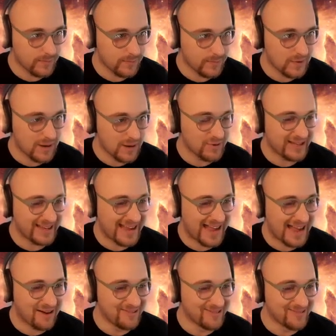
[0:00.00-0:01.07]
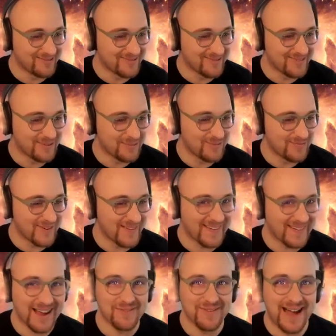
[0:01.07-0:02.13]
I'm running out of
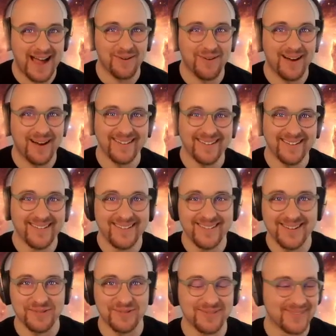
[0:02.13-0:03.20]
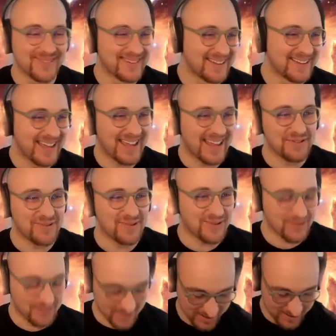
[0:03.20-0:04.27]
how I
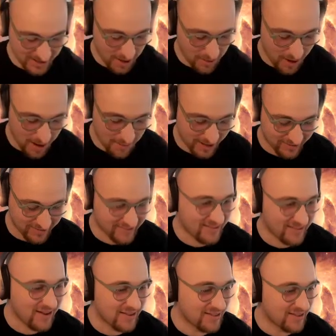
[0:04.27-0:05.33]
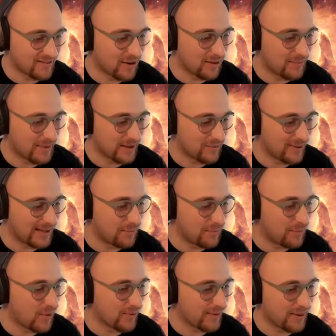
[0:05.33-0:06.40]
introduce my. You know what? I might just start at the top in a really
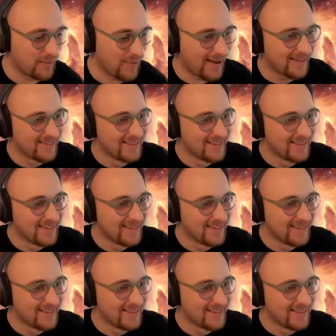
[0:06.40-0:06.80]
boring way.